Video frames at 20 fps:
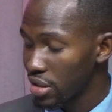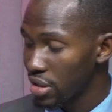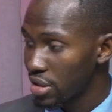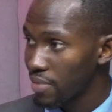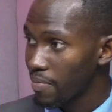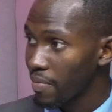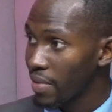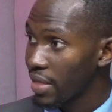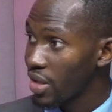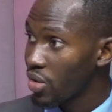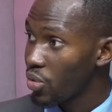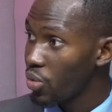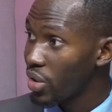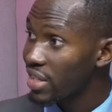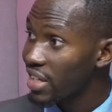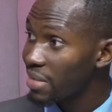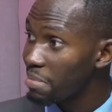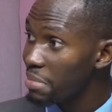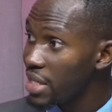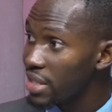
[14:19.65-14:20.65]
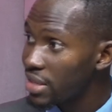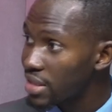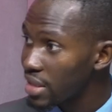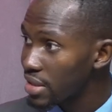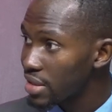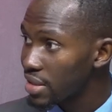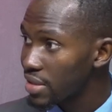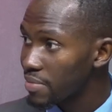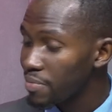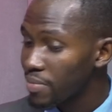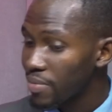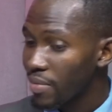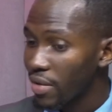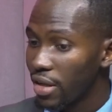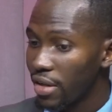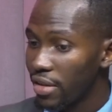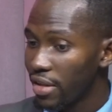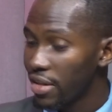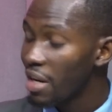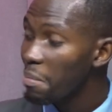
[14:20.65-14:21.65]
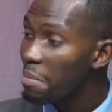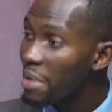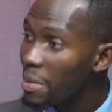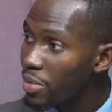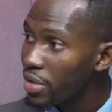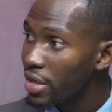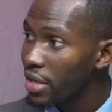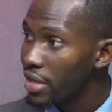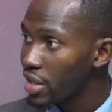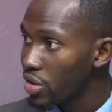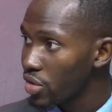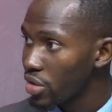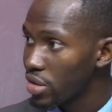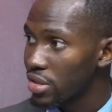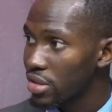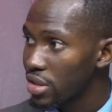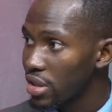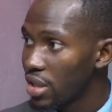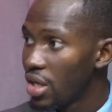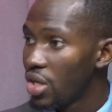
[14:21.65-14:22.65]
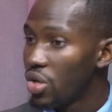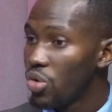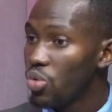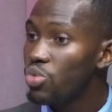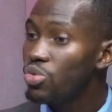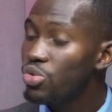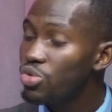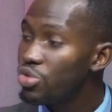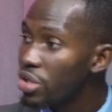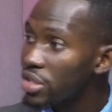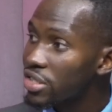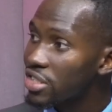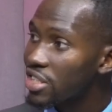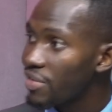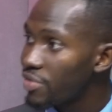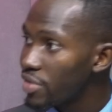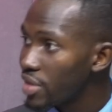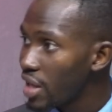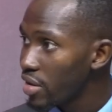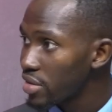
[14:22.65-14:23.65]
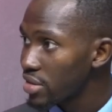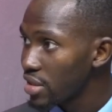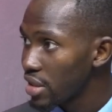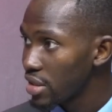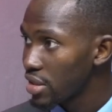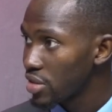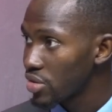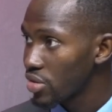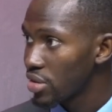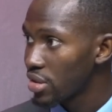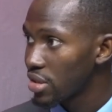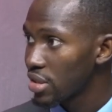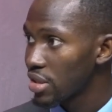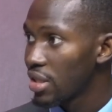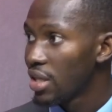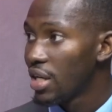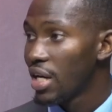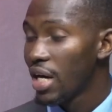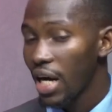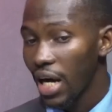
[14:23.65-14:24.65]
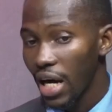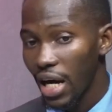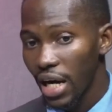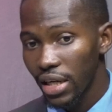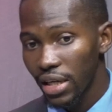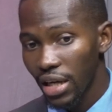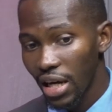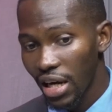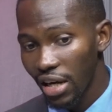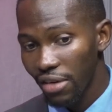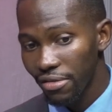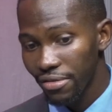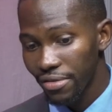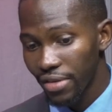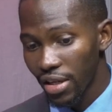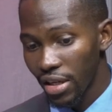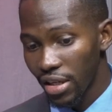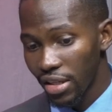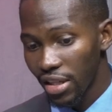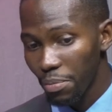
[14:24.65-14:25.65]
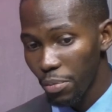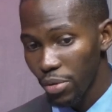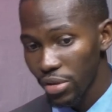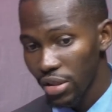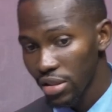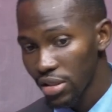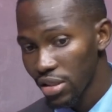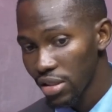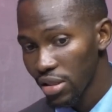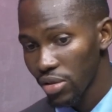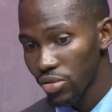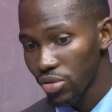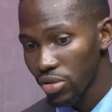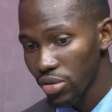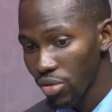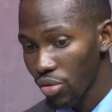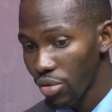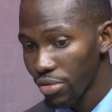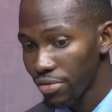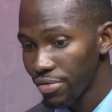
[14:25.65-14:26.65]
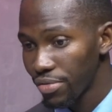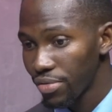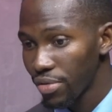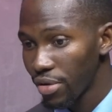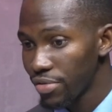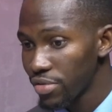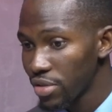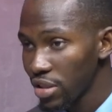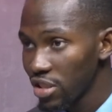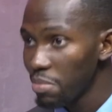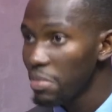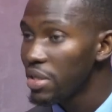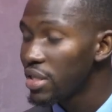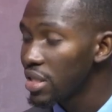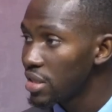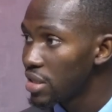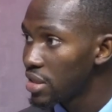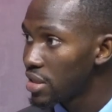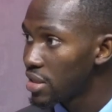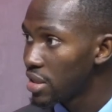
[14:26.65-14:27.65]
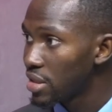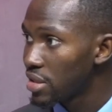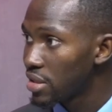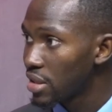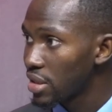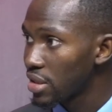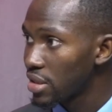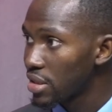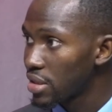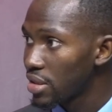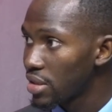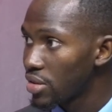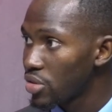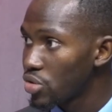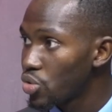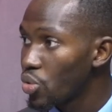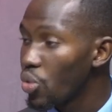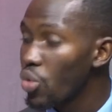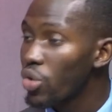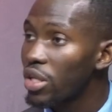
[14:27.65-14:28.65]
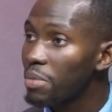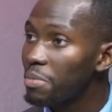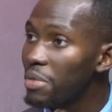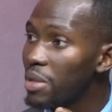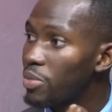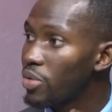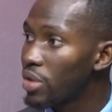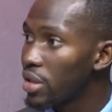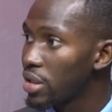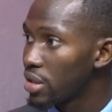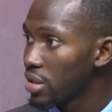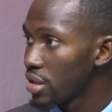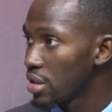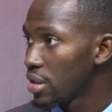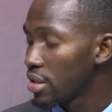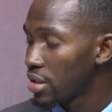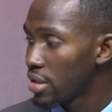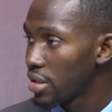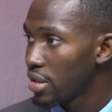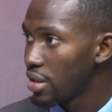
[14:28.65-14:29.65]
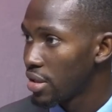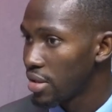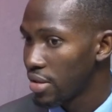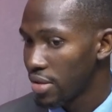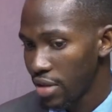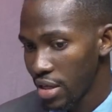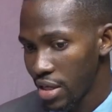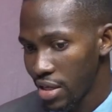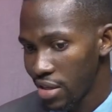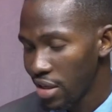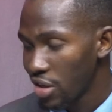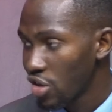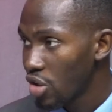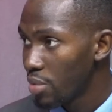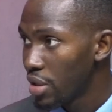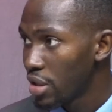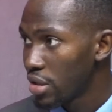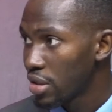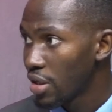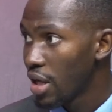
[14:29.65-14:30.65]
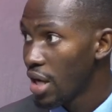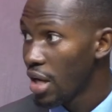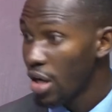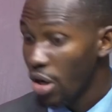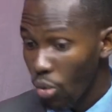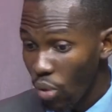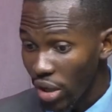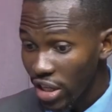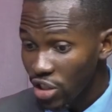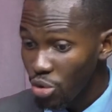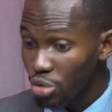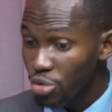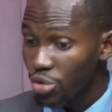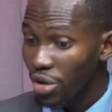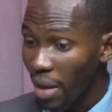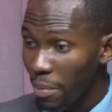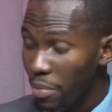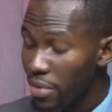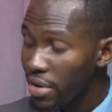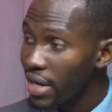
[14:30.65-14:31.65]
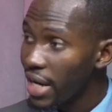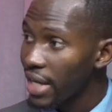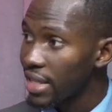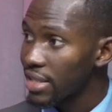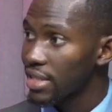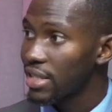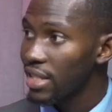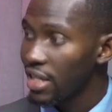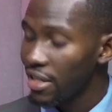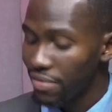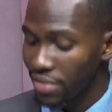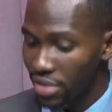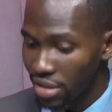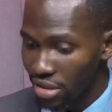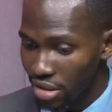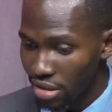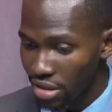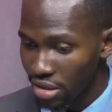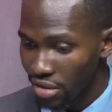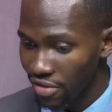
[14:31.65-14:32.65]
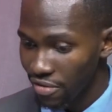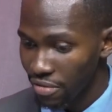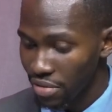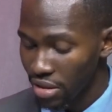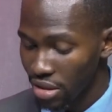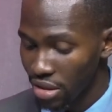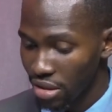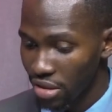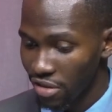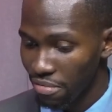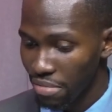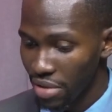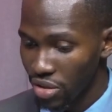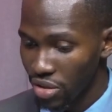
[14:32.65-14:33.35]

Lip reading: cases. What that means is there are people in the country who do not travel outside this country and have the potentials of transmitting this disease to other people in their community. What is going to happen next if these restrictive